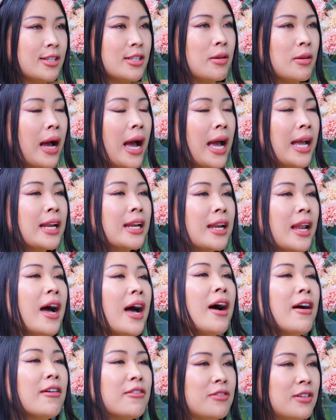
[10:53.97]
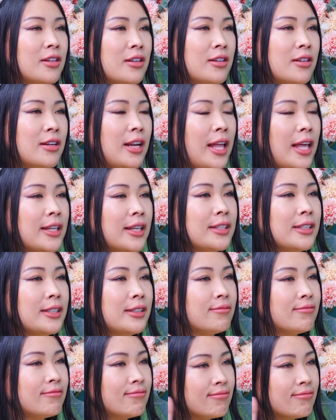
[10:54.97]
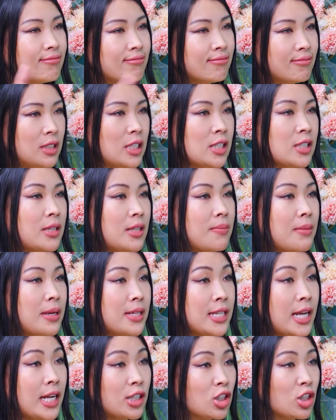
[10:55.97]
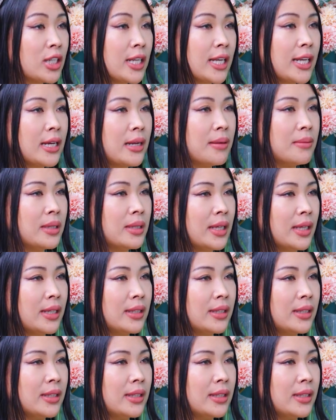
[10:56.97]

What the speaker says: So I love just massaging him and